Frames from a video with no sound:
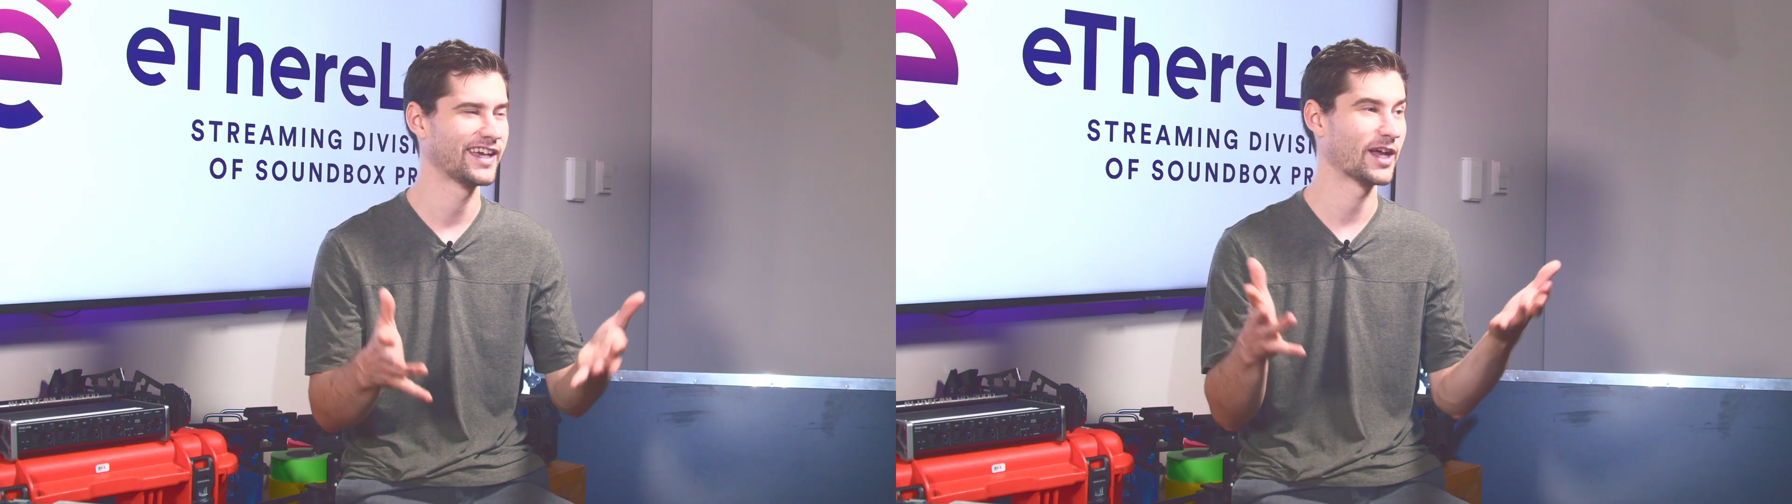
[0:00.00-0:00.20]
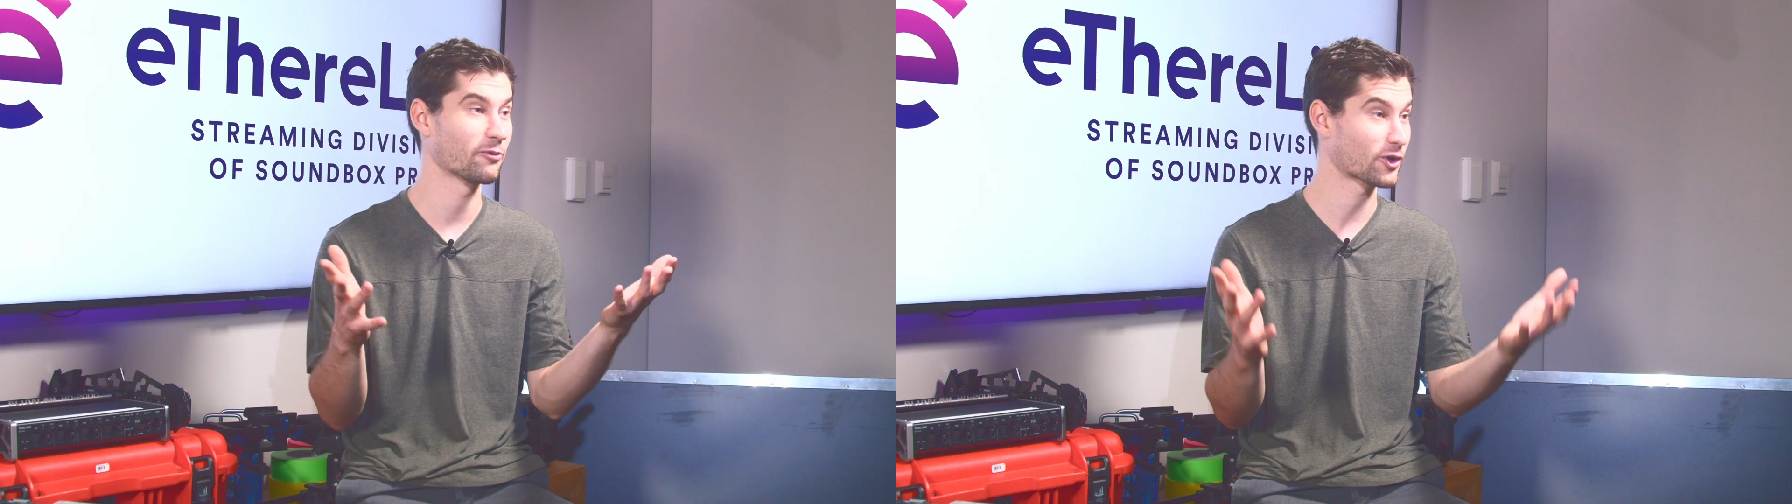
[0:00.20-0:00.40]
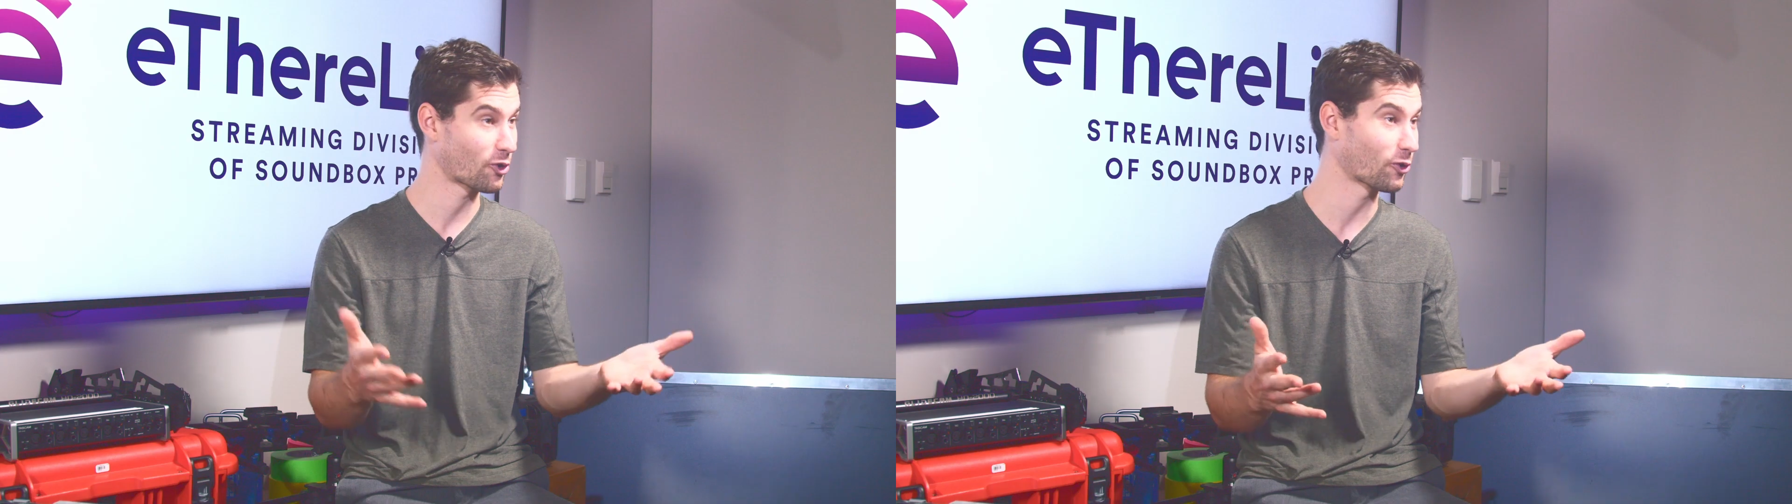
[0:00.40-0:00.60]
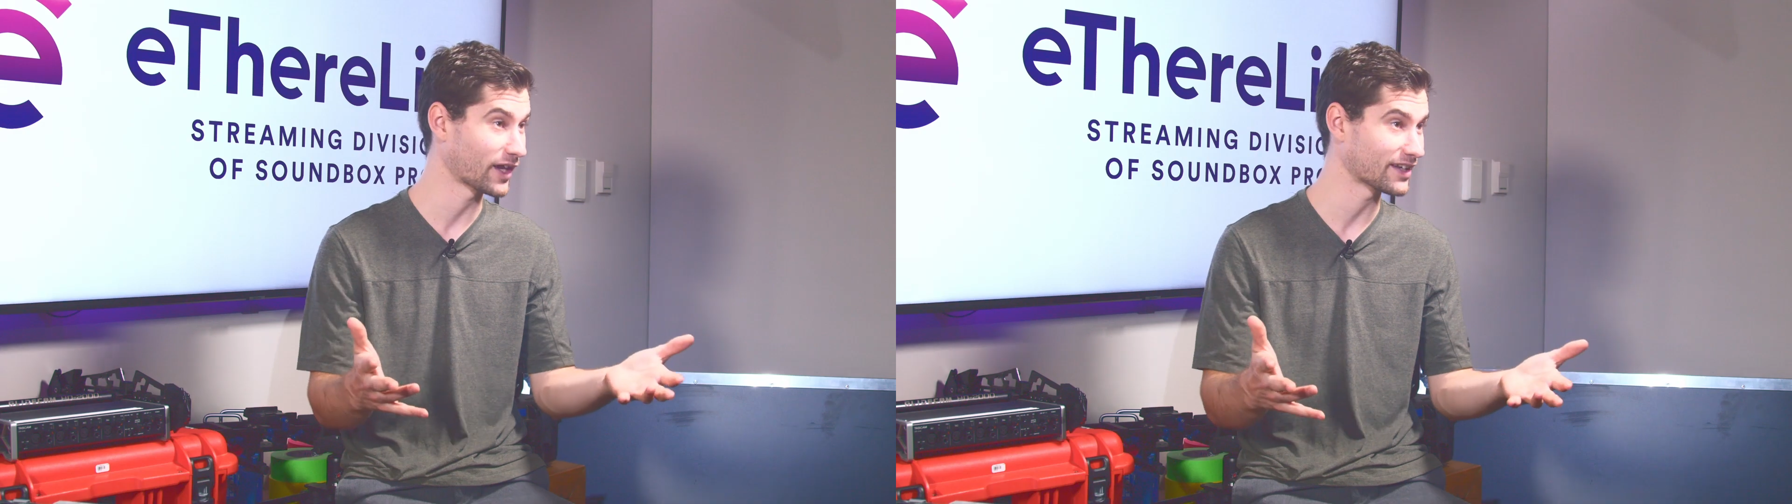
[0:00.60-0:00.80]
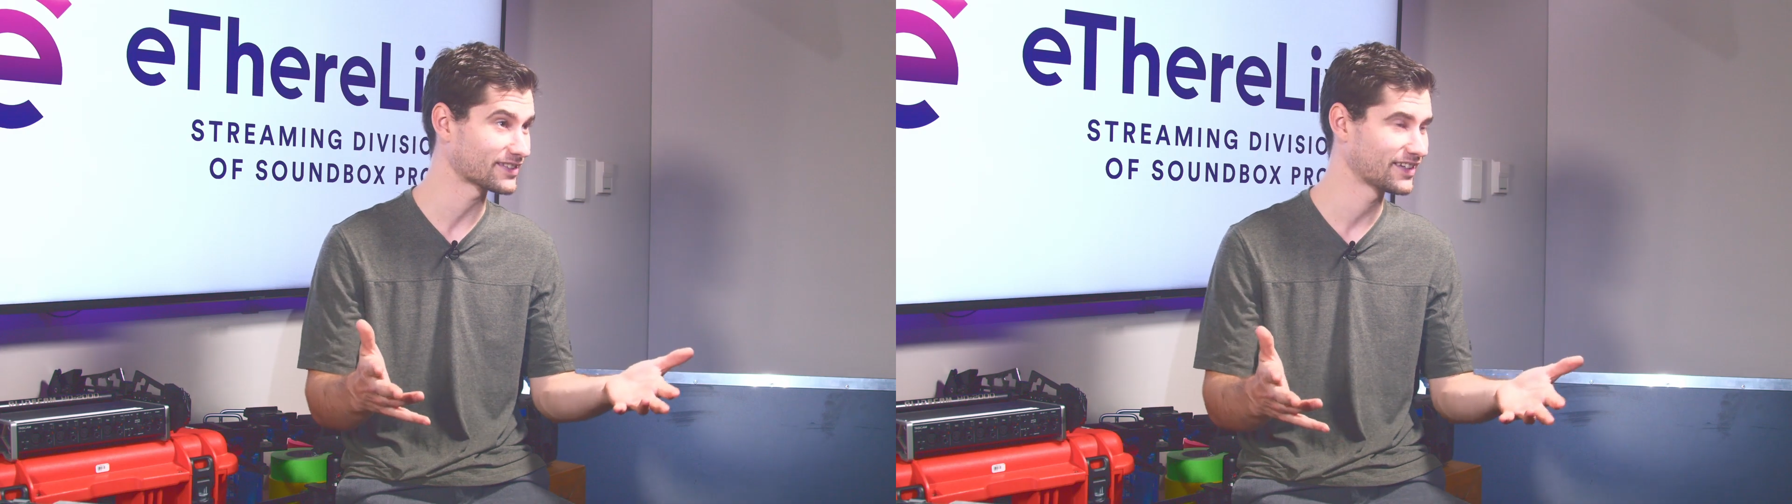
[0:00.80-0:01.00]
and record
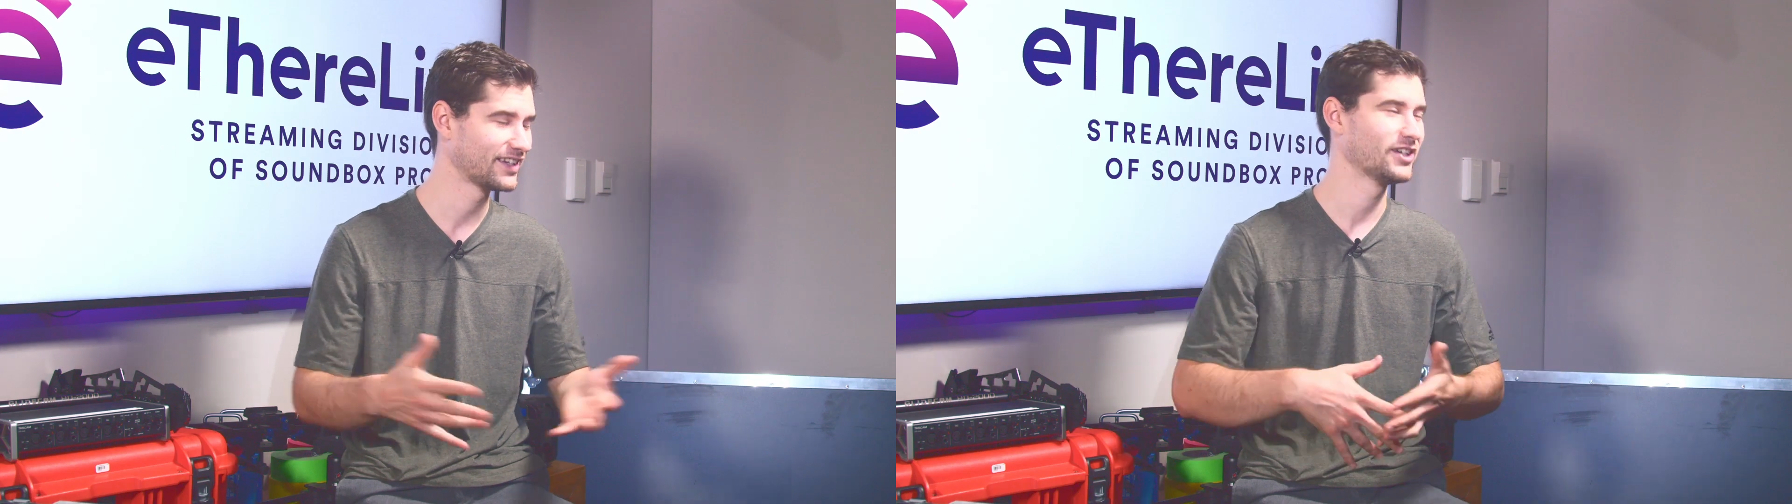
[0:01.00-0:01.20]
it,